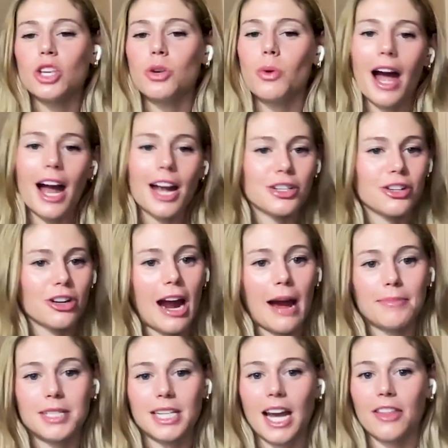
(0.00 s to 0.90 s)
you had your
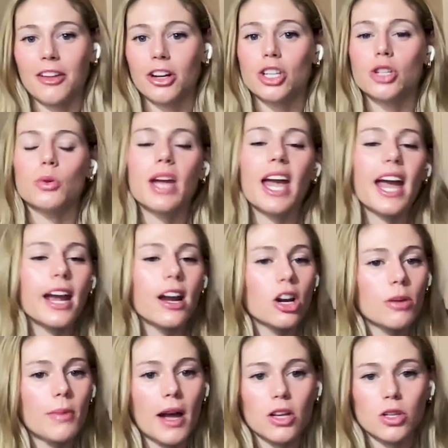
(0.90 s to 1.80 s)
crap together, you
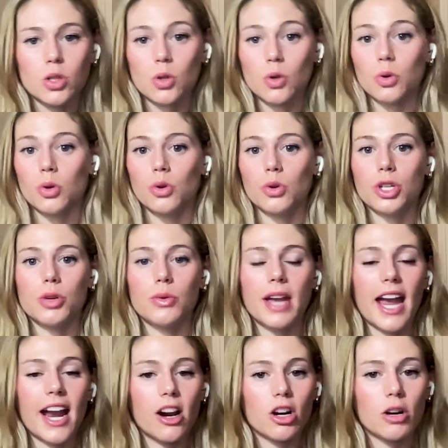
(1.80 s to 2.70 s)
cared about school, you
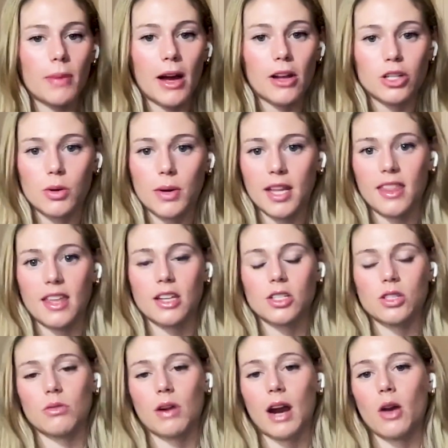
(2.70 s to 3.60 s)
cared about doing
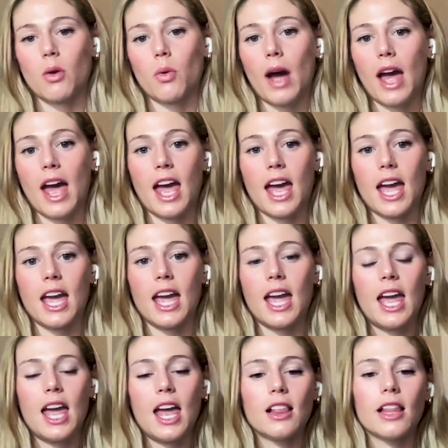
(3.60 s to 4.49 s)
things the right way.
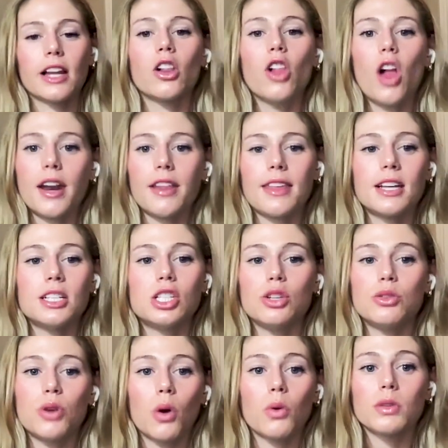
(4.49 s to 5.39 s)
Like a lot of things
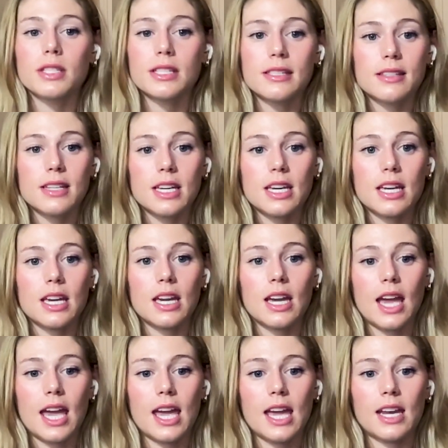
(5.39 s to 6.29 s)
you don't see
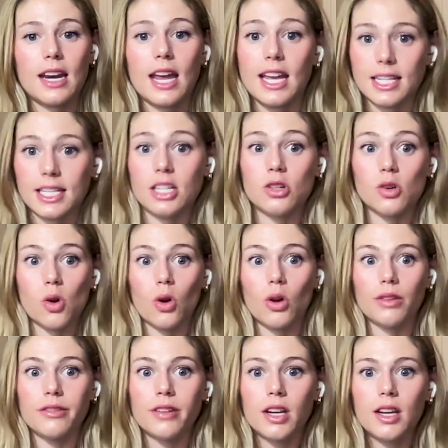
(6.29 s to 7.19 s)
in
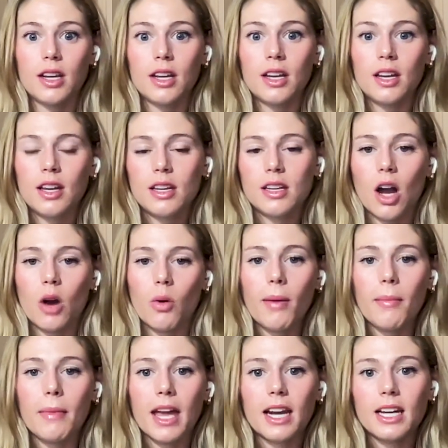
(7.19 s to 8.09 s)
18-year-old young
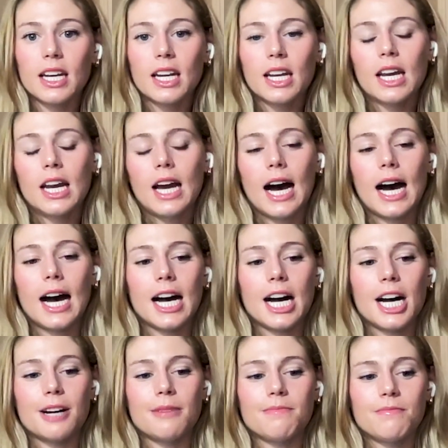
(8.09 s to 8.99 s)
women.
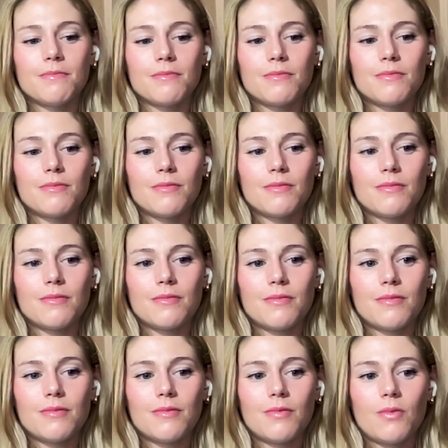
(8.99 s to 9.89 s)

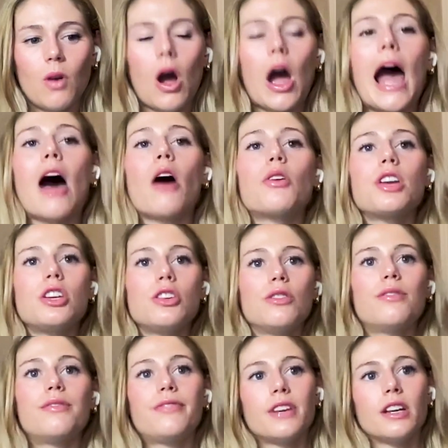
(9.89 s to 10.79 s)
How do
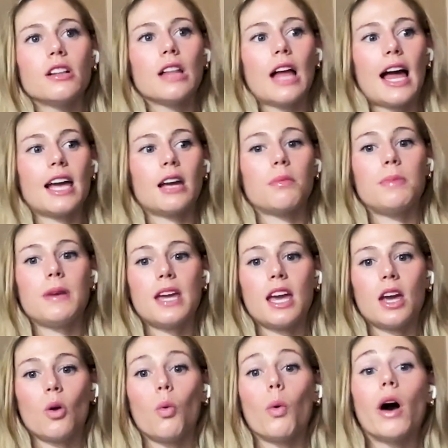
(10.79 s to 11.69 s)
you feel like
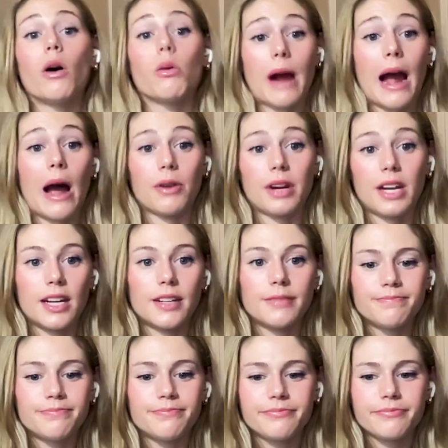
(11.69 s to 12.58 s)
being
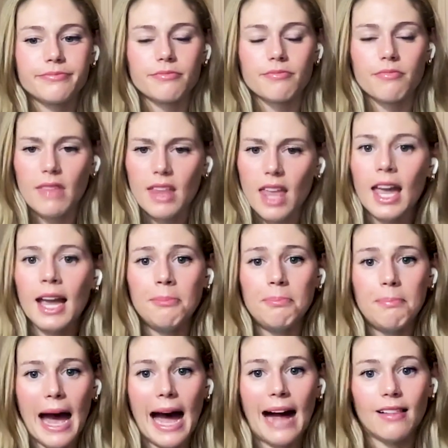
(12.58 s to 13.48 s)
well-rounded and
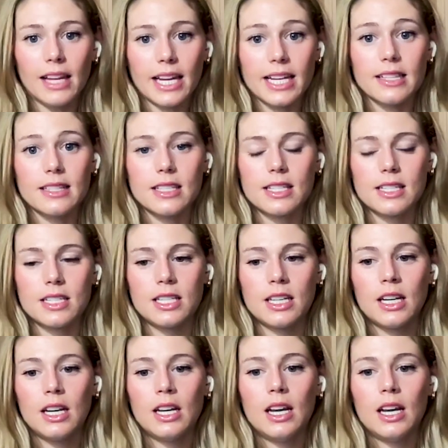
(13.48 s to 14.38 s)
balanced,